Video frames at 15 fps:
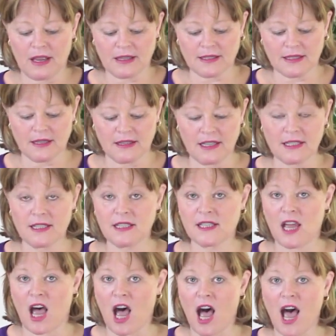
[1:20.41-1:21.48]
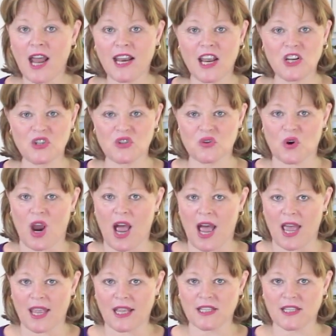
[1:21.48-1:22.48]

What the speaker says: this is hot and dry.